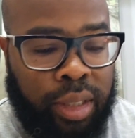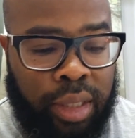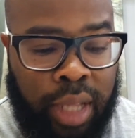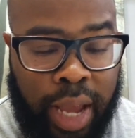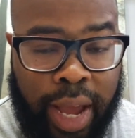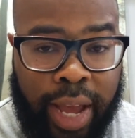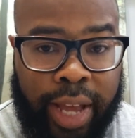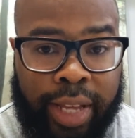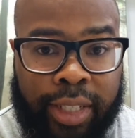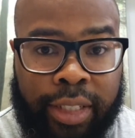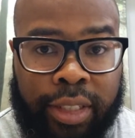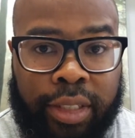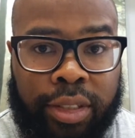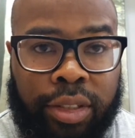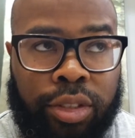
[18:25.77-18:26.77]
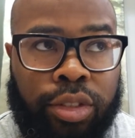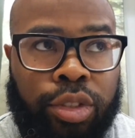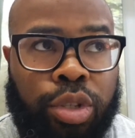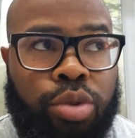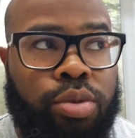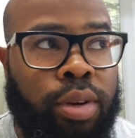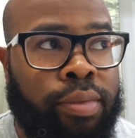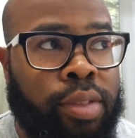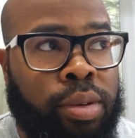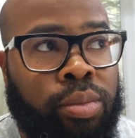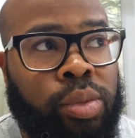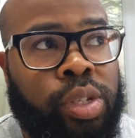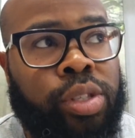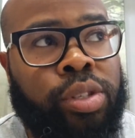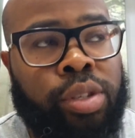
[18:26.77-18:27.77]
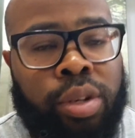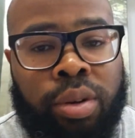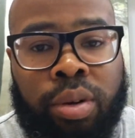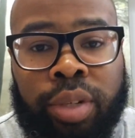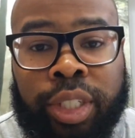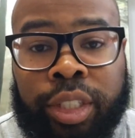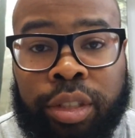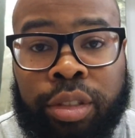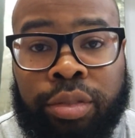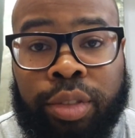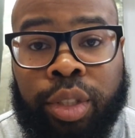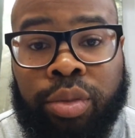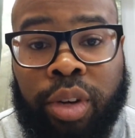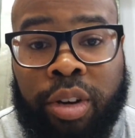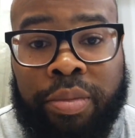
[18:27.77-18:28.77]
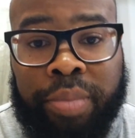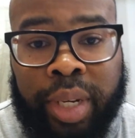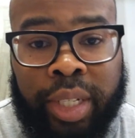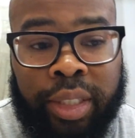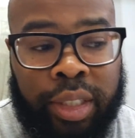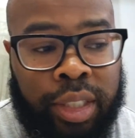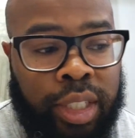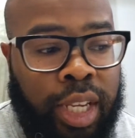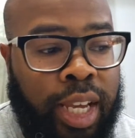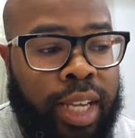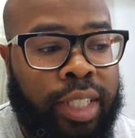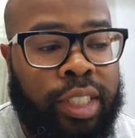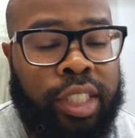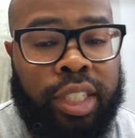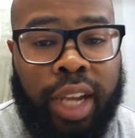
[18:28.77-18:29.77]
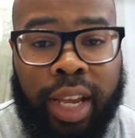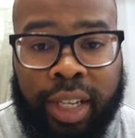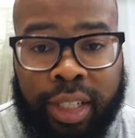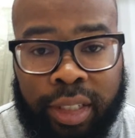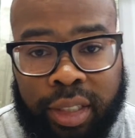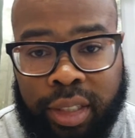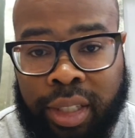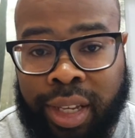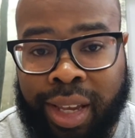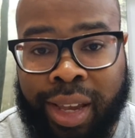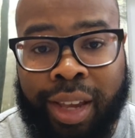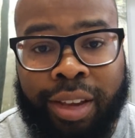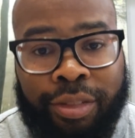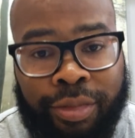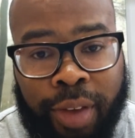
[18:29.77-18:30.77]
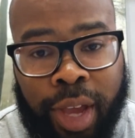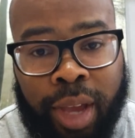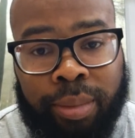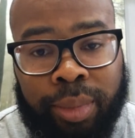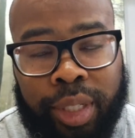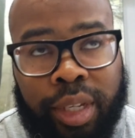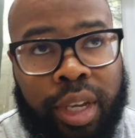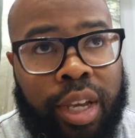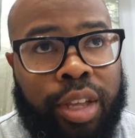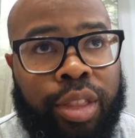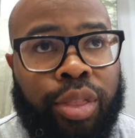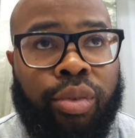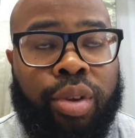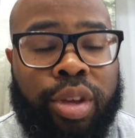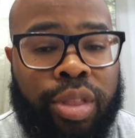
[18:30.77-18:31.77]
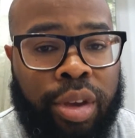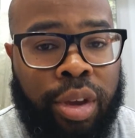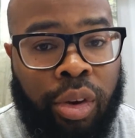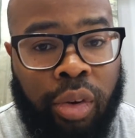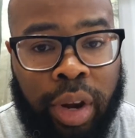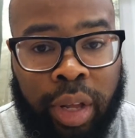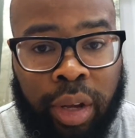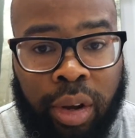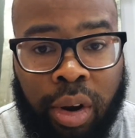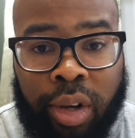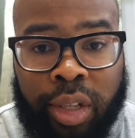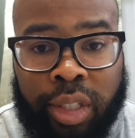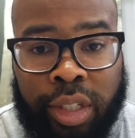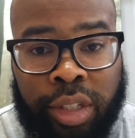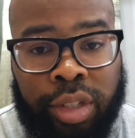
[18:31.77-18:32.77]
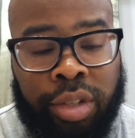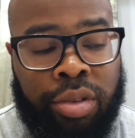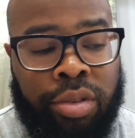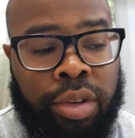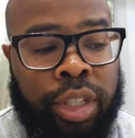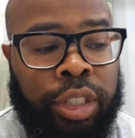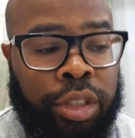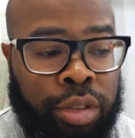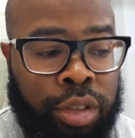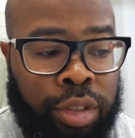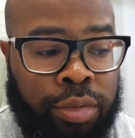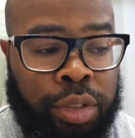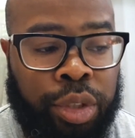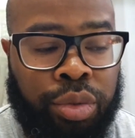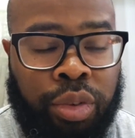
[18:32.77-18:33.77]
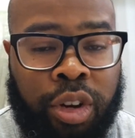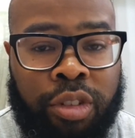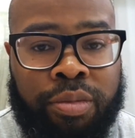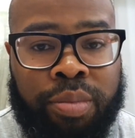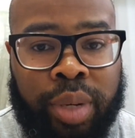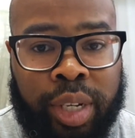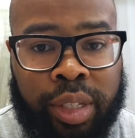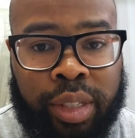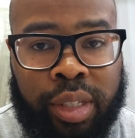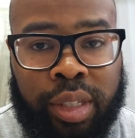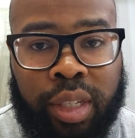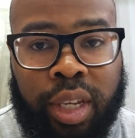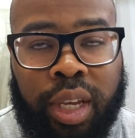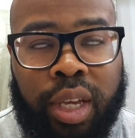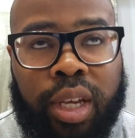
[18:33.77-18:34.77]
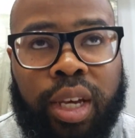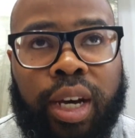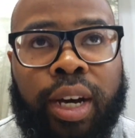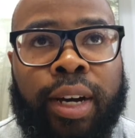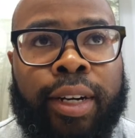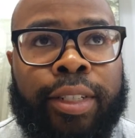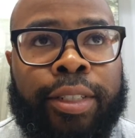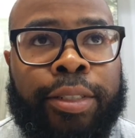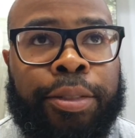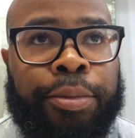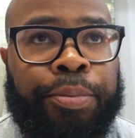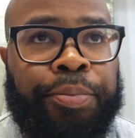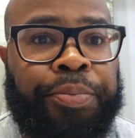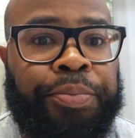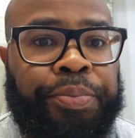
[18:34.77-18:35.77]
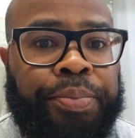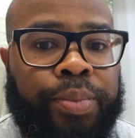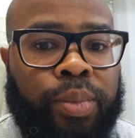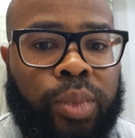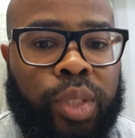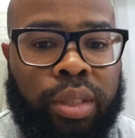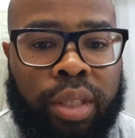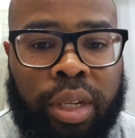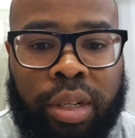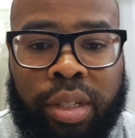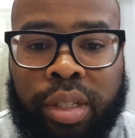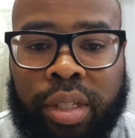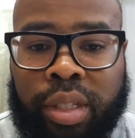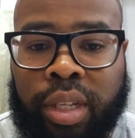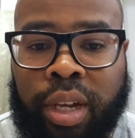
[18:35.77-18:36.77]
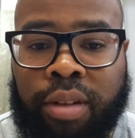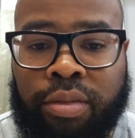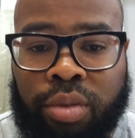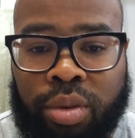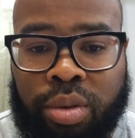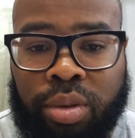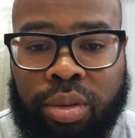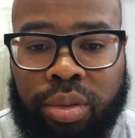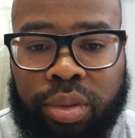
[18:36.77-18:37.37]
has two of them with zero interest for 12 months. Chase, the Inc. family, three of their credit cards with zero interest for 12 months. Um, there are several.